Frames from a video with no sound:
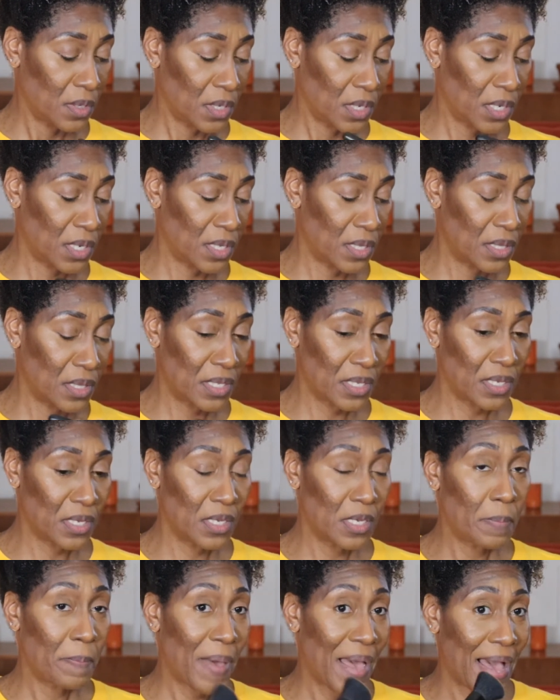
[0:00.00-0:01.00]
in
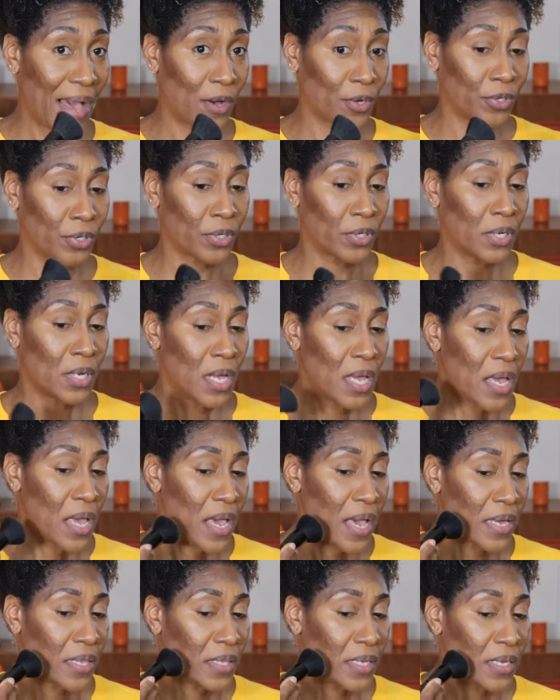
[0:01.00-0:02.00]
the powder.
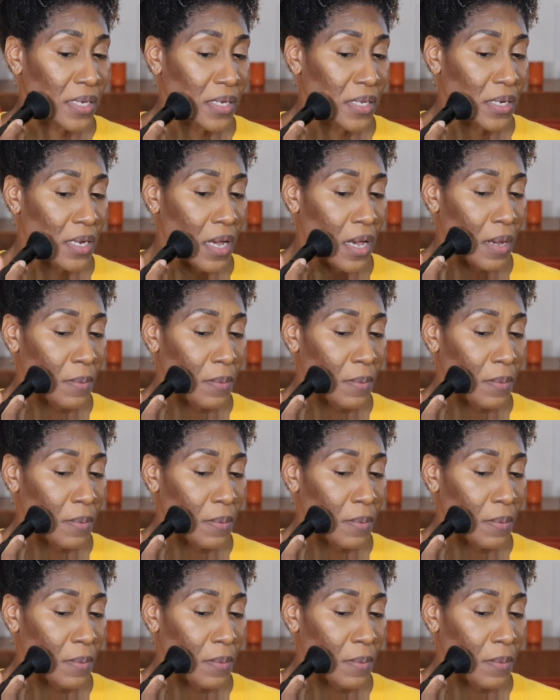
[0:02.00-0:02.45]
And then